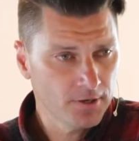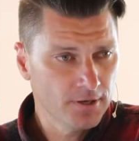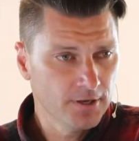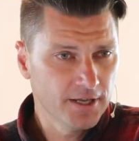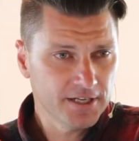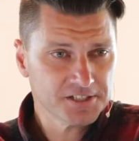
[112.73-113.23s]

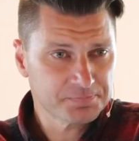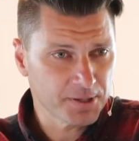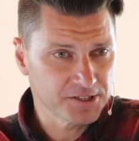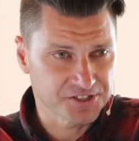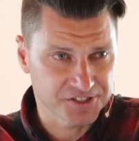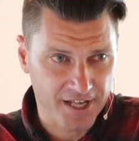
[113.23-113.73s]
It has been
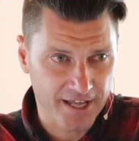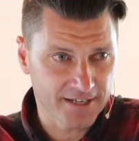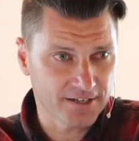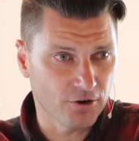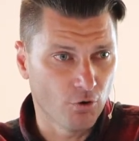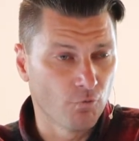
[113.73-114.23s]
said
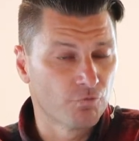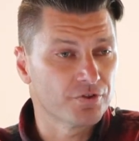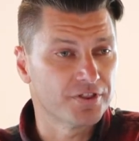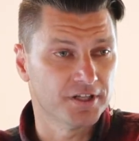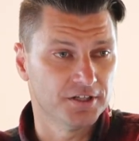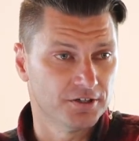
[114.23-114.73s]
over
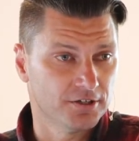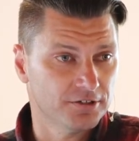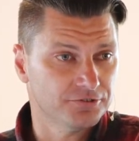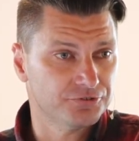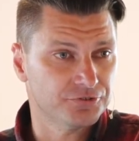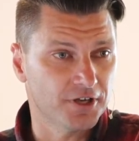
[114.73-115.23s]
the
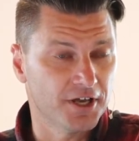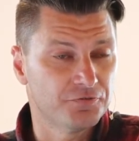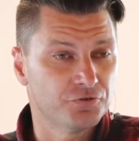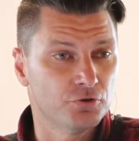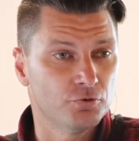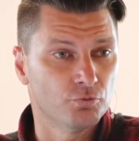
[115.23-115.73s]
years if
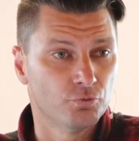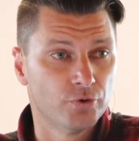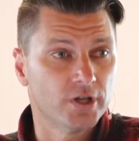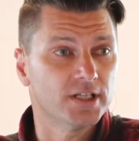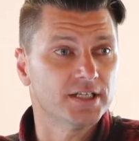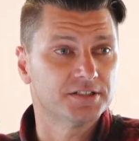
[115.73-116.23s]
you
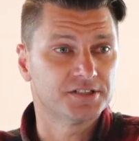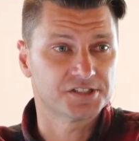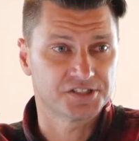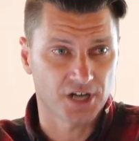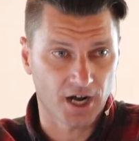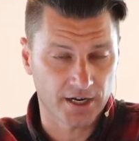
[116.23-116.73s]
really
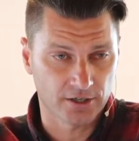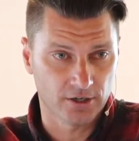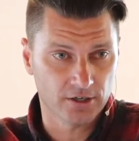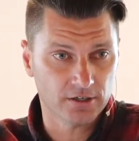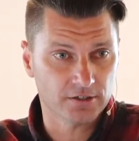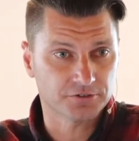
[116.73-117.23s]

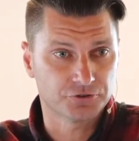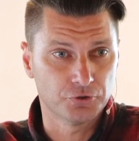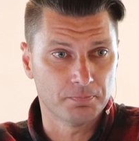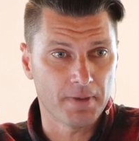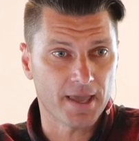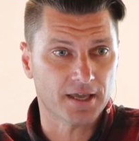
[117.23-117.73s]
desire to
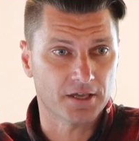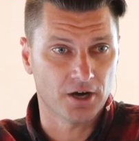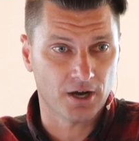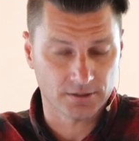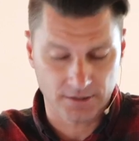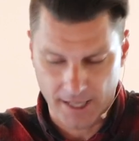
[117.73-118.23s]
make
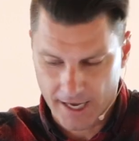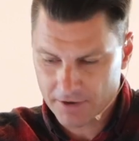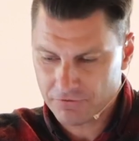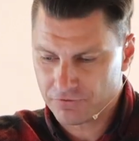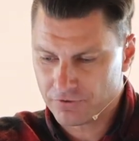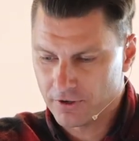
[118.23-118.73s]
God
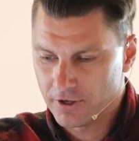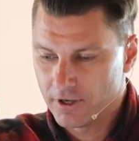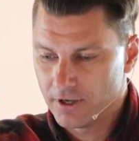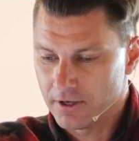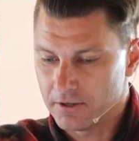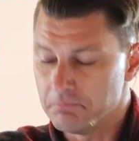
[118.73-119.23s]
laugh,
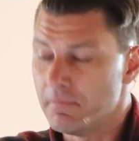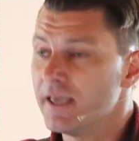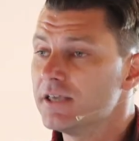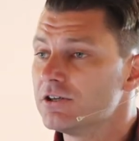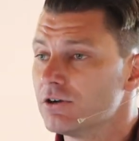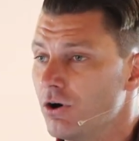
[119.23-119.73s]

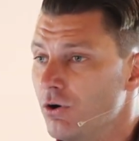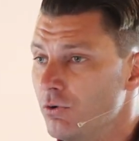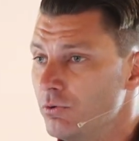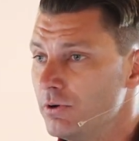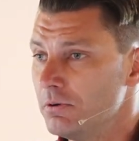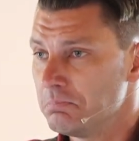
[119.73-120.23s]
make your
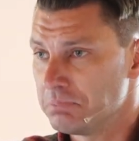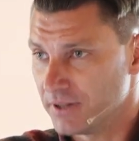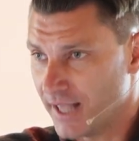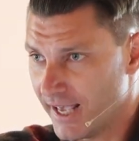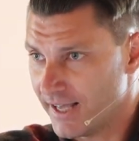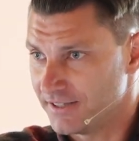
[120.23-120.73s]
own
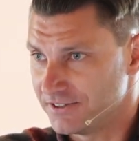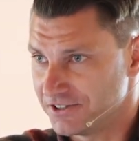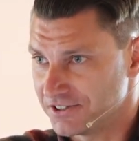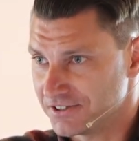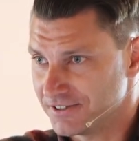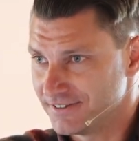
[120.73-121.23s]
plans.